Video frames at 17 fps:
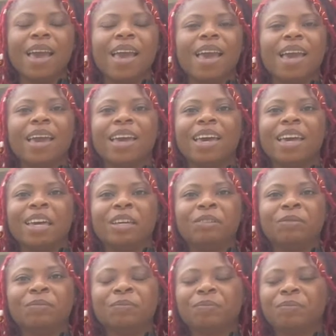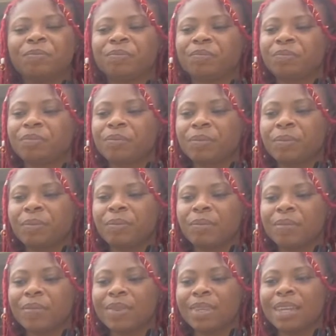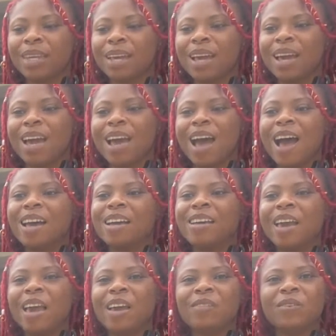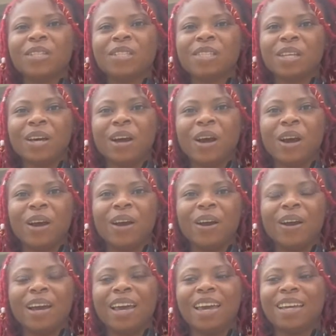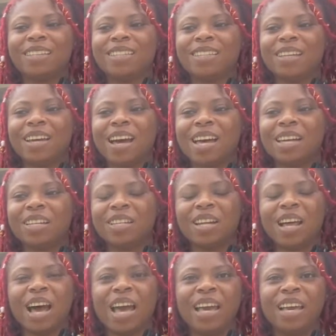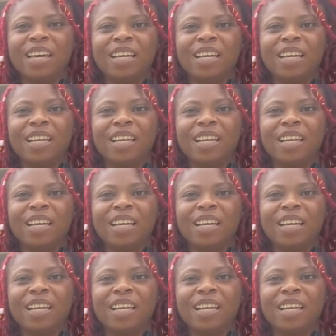And I gave it to her and she kind of like